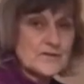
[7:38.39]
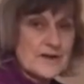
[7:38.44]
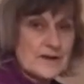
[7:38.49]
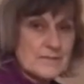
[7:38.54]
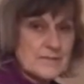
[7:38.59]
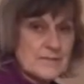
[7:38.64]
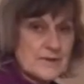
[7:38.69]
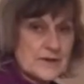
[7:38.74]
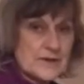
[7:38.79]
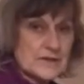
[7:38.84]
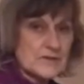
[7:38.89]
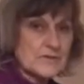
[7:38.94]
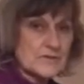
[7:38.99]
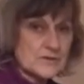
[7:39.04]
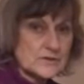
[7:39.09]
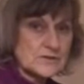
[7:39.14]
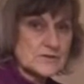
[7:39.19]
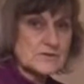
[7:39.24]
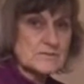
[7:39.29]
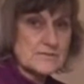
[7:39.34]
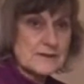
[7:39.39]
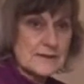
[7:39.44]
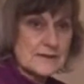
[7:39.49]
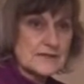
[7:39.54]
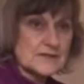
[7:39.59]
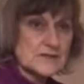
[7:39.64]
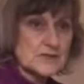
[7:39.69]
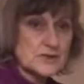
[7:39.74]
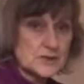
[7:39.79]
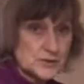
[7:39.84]
fabric, you've got to
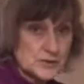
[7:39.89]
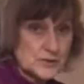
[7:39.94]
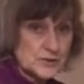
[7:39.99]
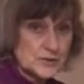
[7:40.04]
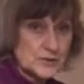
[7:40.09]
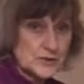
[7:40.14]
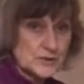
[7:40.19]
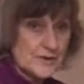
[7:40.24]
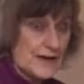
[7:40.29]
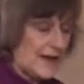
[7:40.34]
make sure you